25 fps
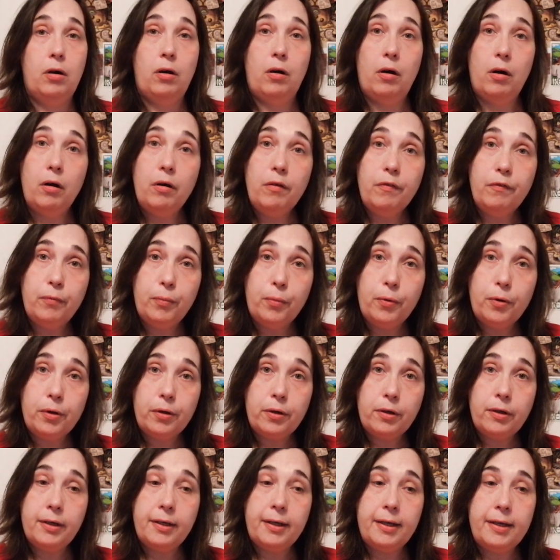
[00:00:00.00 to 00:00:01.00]
off
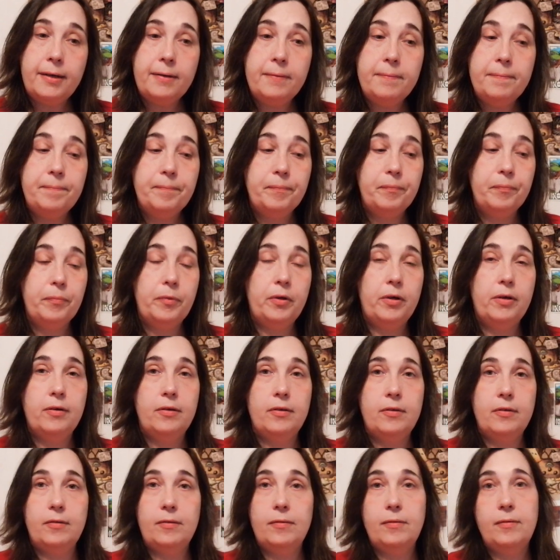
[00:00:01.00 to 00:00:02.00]
work again
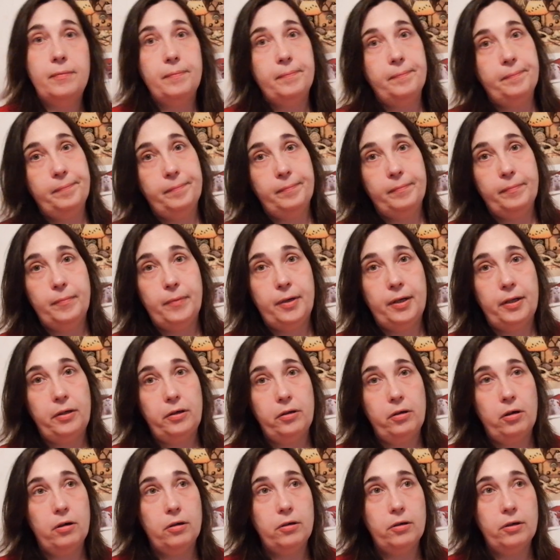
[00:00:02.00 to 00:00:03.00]
because my
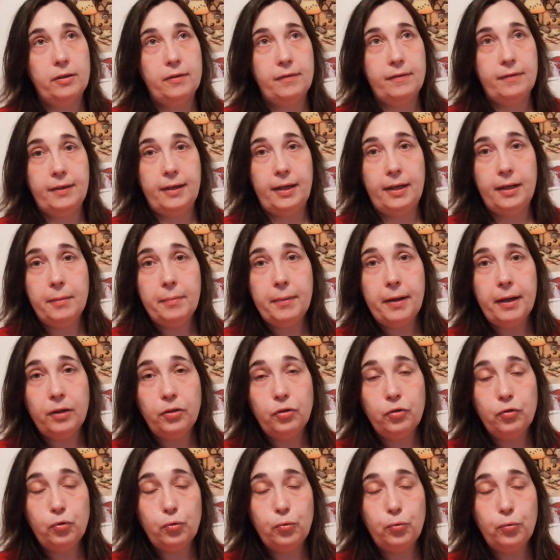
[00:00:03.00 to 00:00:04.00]
daughter is getting back
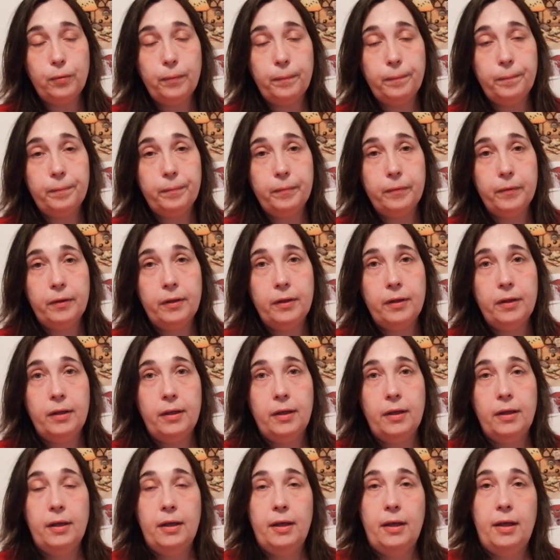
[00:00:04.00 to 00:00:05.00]
to school
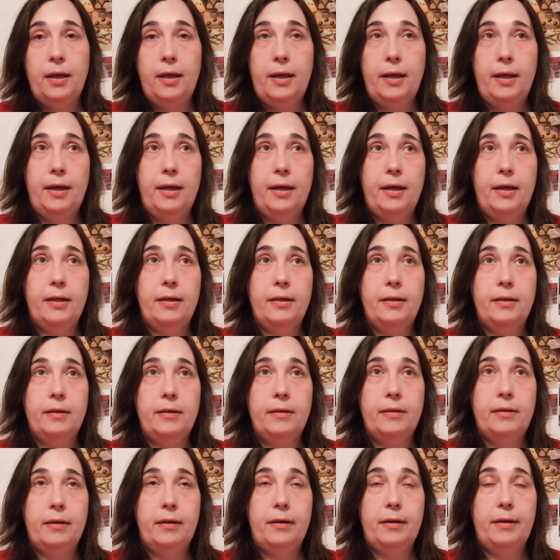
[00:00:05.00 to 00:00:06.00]

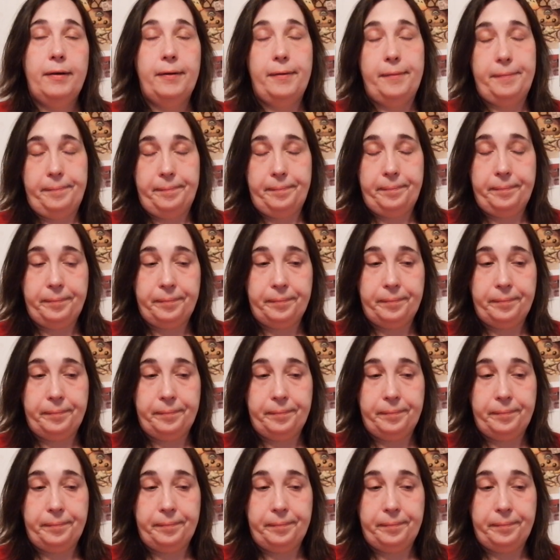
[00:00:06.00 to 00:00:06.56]
and um,